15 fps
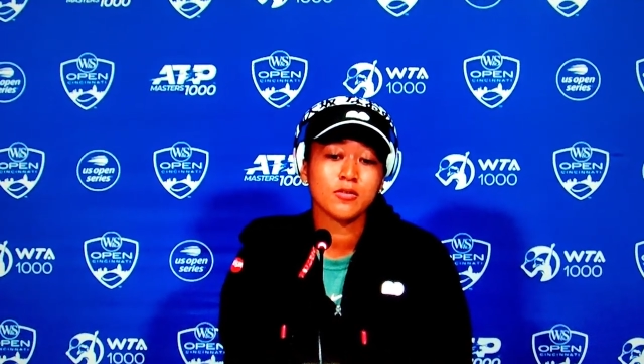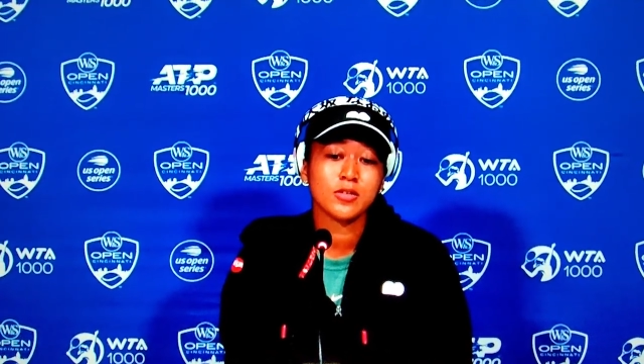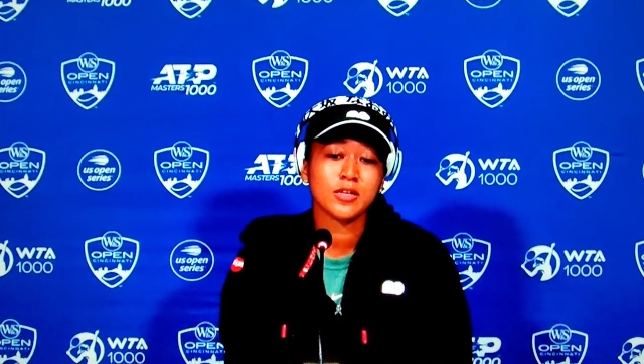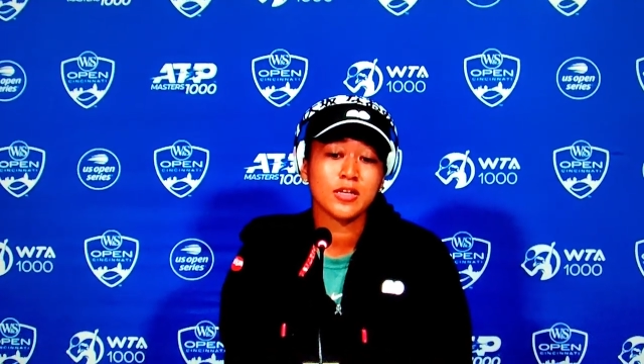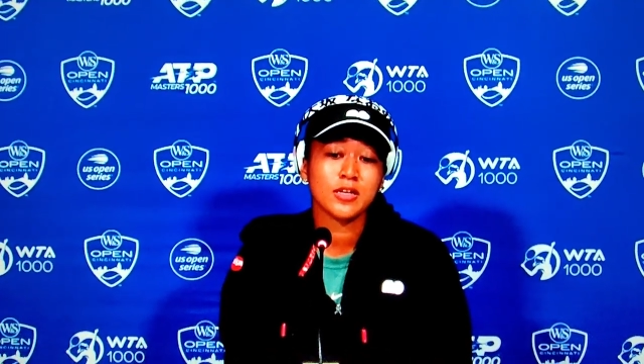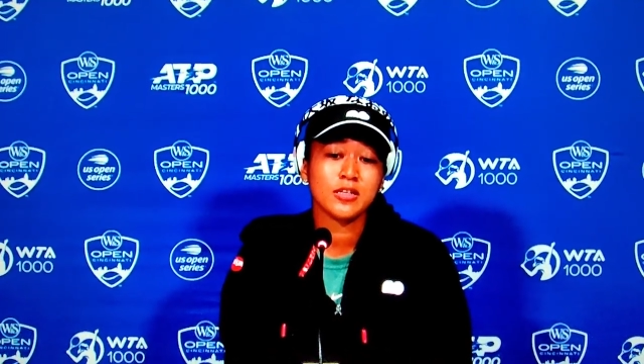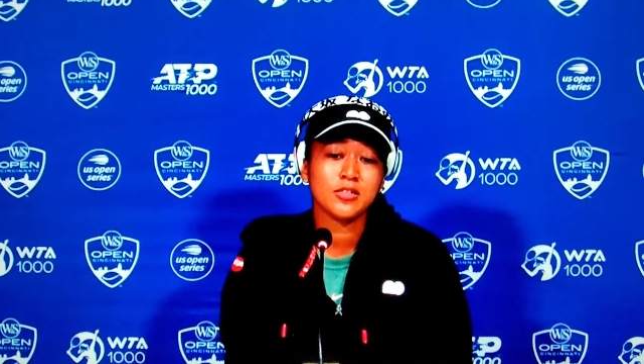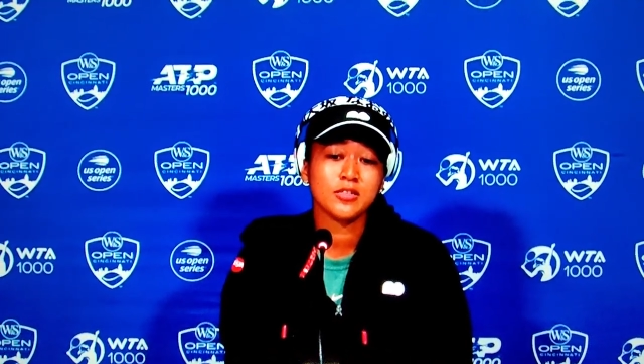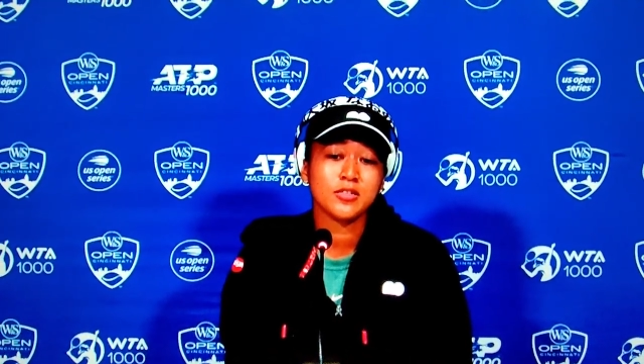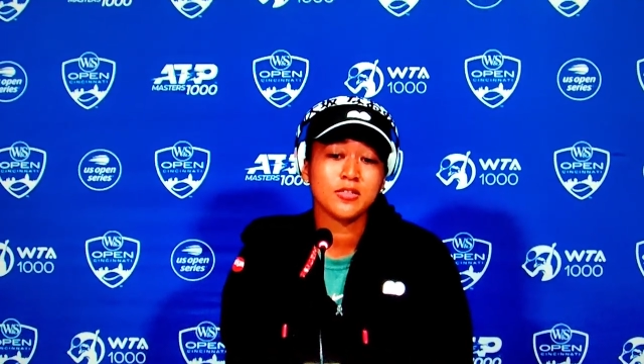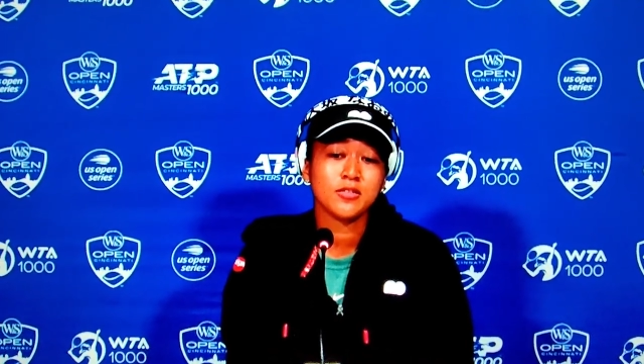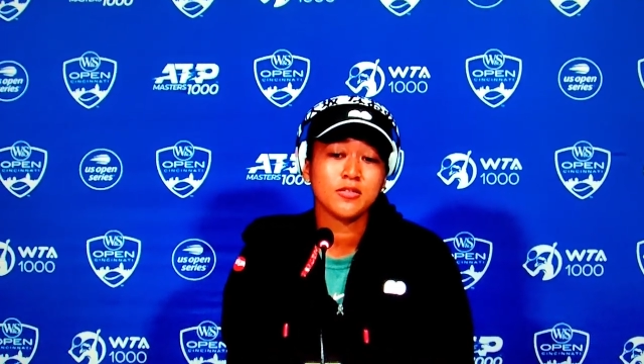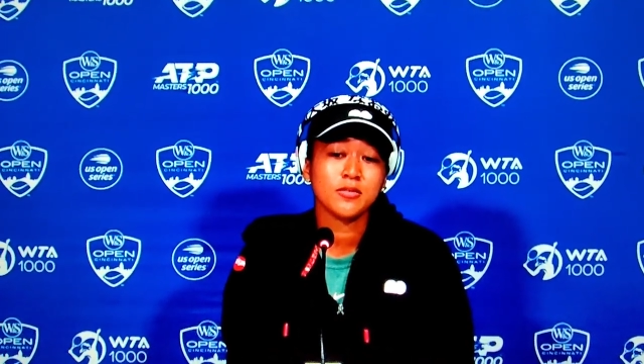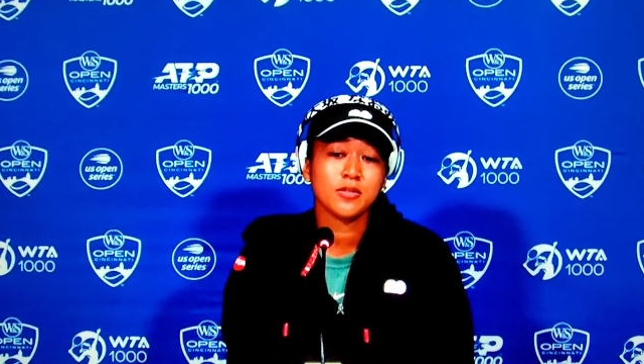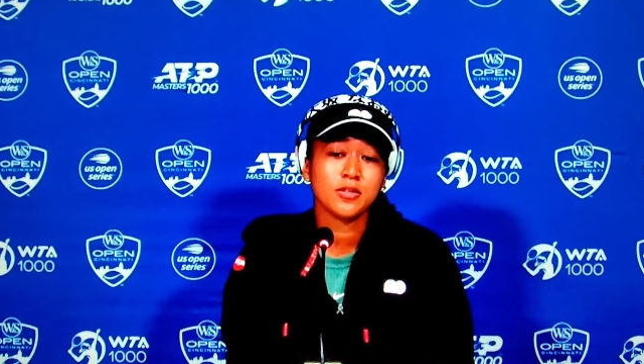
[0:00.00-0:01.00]

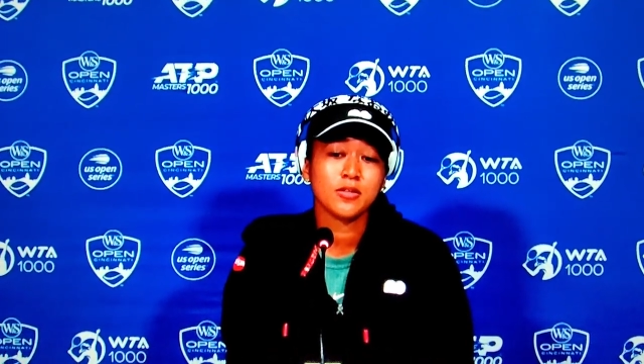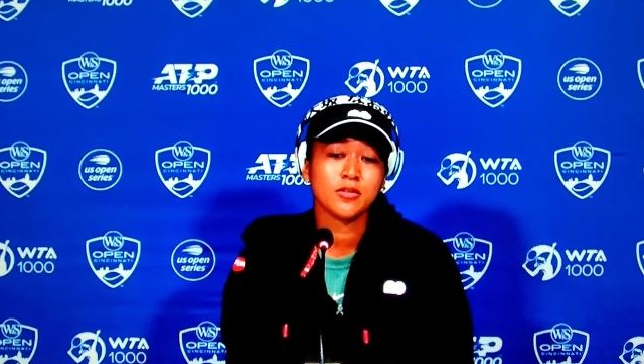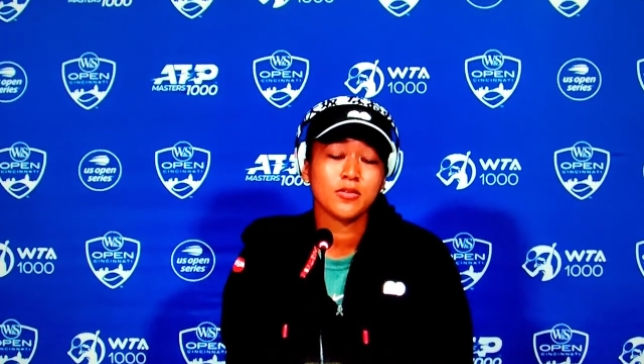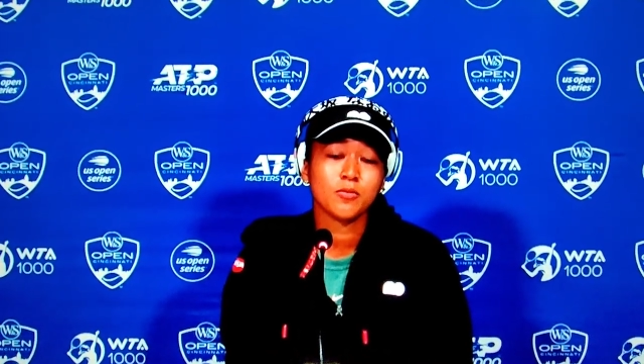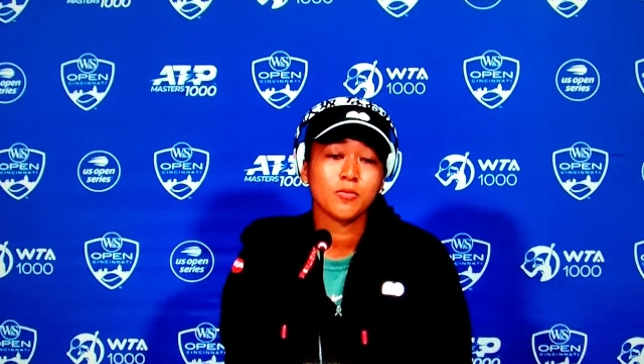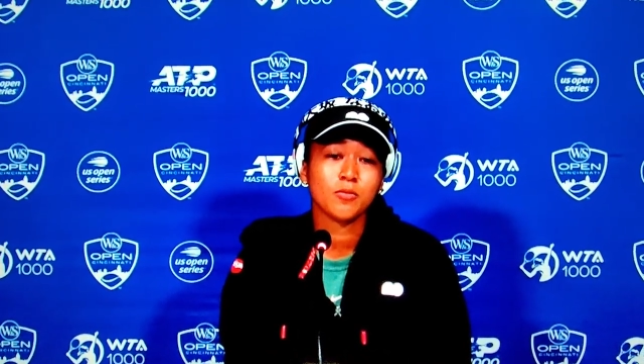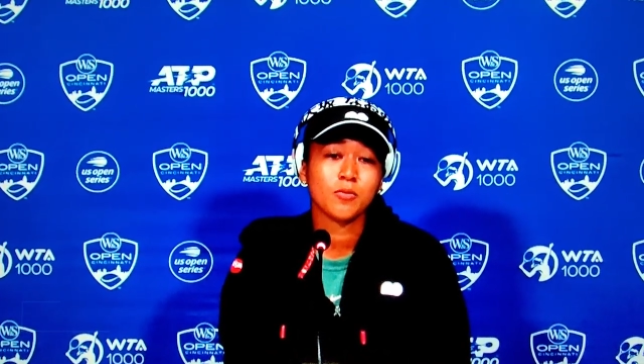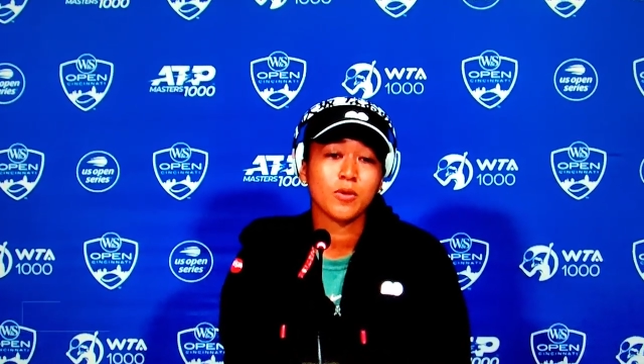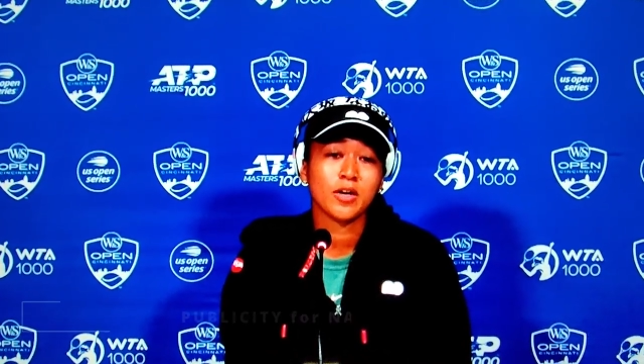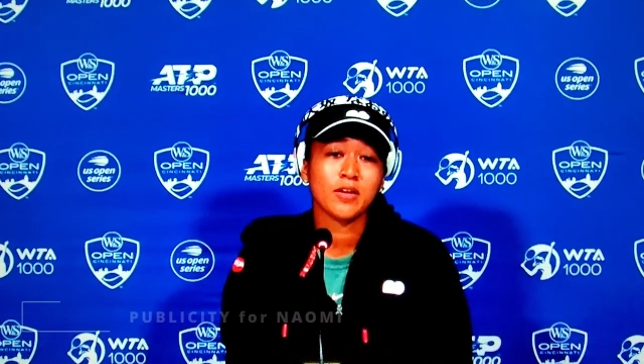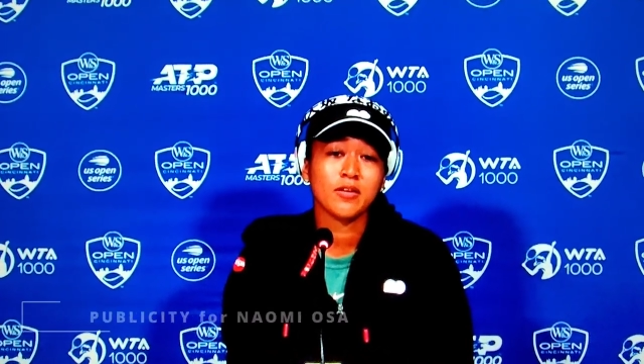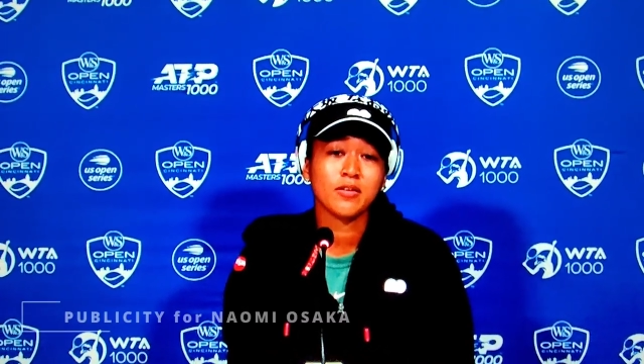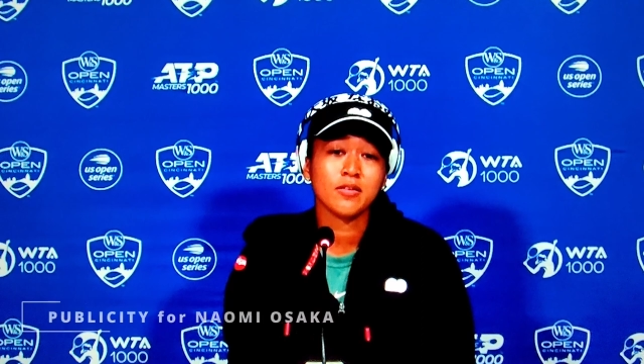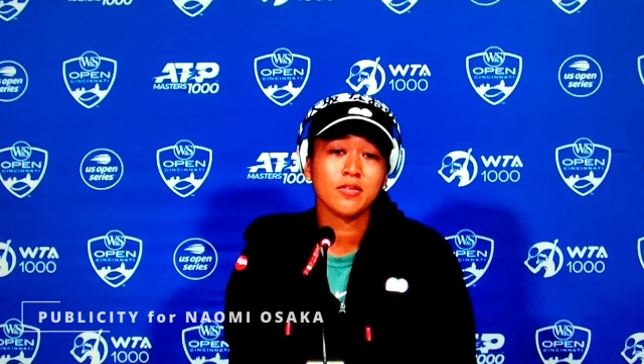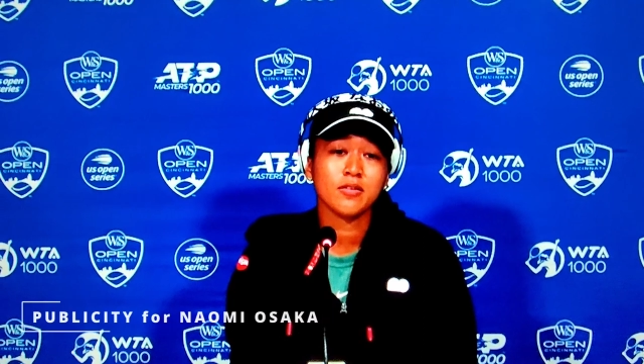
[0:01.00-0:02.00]
occasion, like
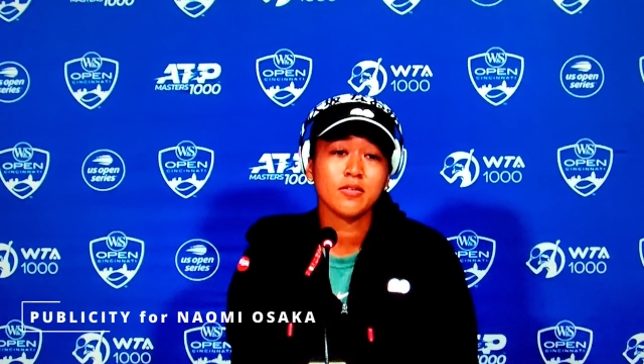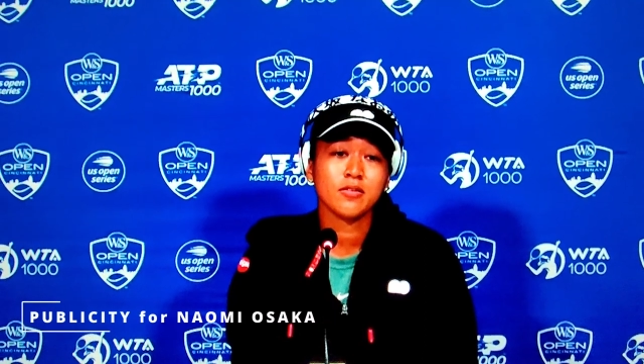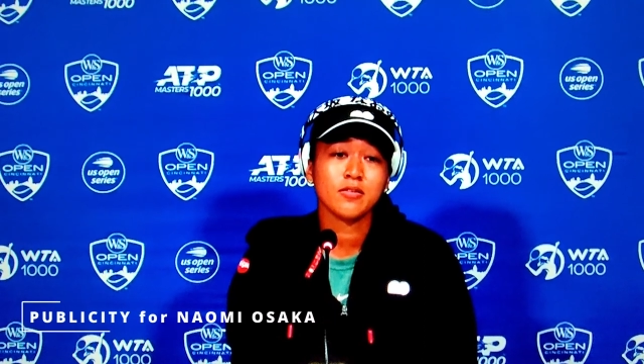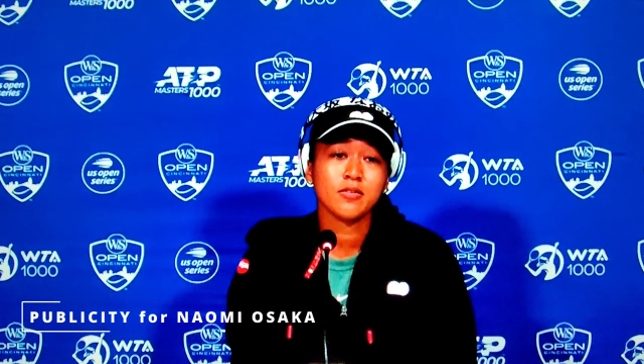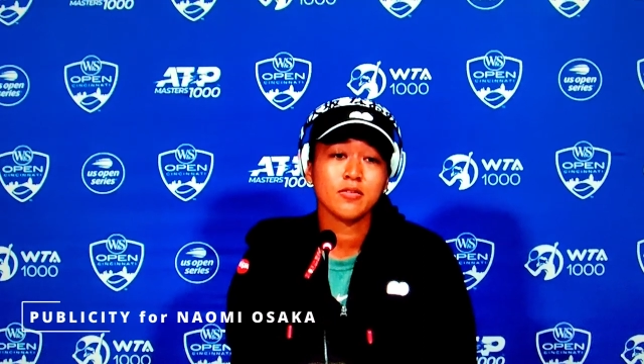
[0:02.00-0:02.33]
when